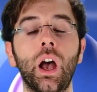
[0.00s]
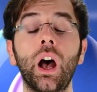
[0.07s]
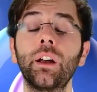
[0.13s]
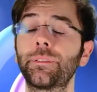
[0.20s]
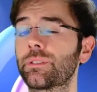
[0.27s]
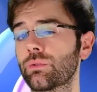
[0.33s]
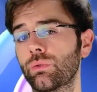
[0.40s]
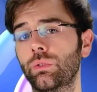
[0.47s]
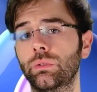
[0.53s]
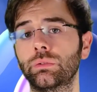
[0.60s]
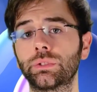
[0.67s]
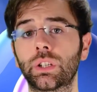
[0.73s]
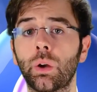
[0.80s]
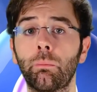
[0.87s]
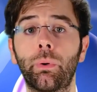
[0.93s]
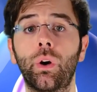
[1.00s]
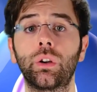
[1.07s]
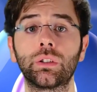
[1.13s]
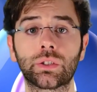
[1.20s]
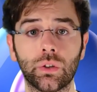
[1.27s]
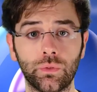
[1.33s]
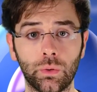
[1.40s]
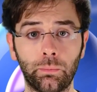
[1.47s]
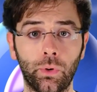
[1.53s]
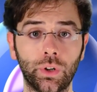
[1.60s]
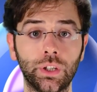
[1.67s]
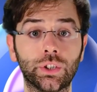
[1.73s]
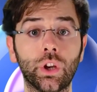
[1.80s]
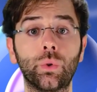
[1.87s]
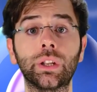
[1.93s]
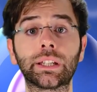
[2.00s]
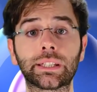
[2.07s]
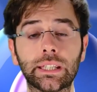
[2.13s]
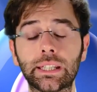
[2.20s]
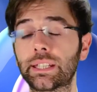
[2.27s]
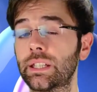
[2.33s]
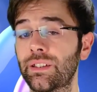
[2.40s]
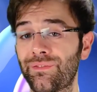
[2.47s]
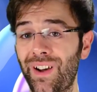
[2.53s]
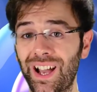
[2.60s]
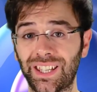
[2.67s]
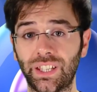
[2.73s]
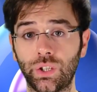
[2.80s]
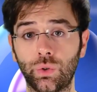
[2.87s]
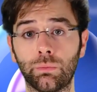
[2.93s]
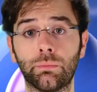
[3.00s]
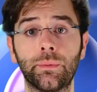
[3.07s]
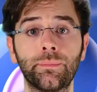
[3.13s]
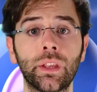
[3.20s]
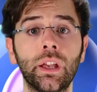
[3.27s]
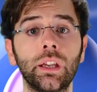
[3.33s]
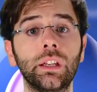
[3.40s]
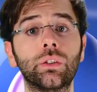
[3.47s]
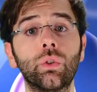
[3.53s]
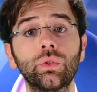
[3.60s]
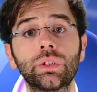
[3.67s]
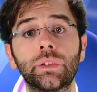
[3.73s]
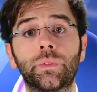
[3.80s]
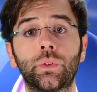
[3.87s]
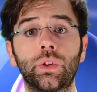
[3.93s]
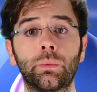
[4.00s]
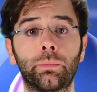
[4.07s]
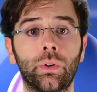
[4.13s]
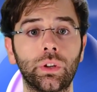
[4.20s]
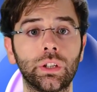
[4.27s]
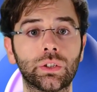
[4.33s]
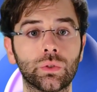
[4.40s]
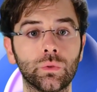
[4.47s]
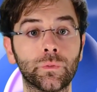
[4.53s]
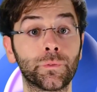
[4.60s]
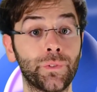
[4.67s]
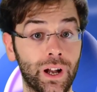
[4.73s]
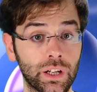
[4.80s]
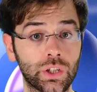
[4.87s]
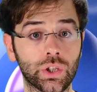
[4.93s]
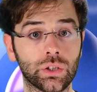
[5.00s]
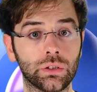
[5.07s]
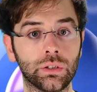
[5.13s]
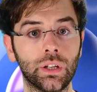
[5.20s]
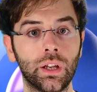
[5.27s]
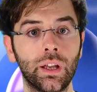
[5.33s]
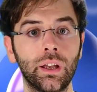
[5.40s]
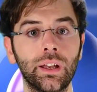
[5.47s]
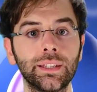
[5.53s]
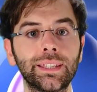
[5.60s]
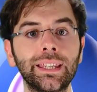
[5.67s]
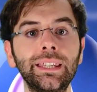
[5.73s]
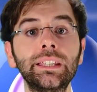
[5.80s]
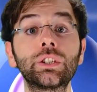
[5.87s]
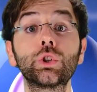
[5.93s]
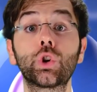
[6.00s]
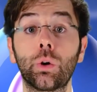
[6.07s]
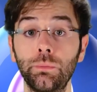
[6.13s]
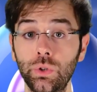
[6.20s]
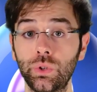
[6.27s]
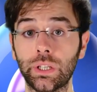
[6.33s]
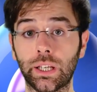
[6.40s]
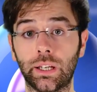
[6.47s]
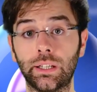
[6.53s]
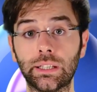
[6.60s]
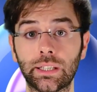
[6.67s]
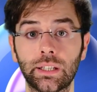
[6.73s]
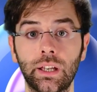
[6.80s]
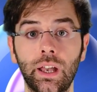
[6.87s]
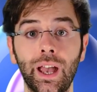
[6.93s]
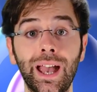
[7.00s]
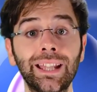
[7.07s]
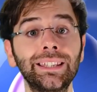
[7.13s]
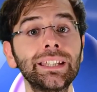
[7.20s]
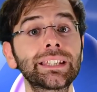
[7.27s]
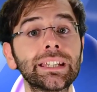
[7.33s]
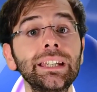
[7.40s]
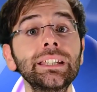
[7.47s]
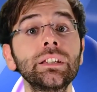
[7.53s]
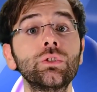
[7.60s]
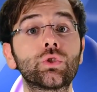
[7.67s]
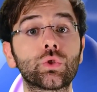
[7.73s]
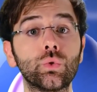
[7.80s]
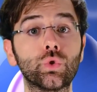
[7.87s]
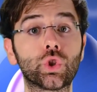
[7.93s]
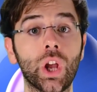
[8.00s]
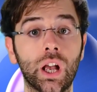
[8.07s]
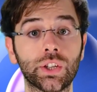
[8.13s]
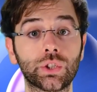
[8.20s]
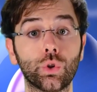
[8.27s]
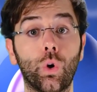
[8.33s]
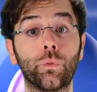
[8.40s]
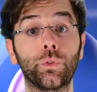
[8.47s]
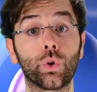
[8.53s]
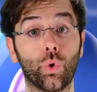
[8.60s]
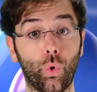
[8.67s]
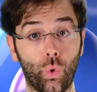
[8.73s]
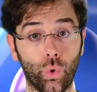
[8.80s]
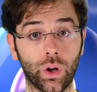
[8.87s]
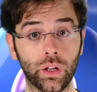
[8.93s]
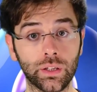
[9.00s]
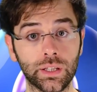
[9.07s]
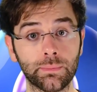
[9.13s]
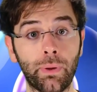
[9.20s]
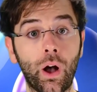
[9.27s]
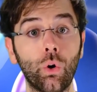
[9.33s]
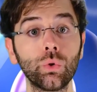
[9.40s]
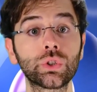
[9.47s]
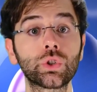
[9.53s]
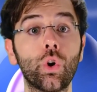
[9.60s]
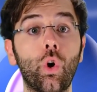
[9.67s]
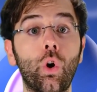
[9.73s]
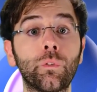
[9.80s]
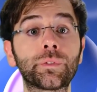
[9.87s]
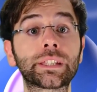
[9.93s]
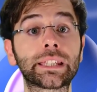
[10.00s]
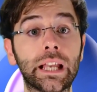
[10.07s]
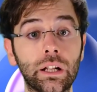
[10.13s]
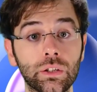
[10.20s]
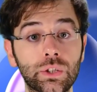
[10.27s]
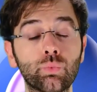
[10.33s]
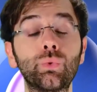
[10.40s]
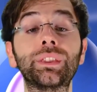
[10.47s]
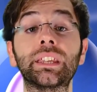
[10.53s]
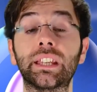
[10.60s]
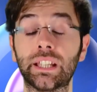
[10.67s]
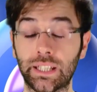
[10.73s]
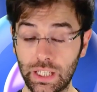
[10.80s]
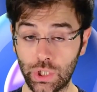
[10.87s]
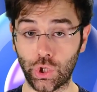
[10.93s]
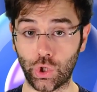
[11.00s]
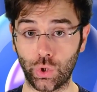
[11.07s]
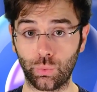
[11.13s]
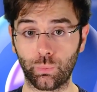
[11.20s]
After all, the components of your body don't exist in a vacuum. In order for your body to function, they need to communicate. And this isn't true just of your organs, but also of cells within a tissue.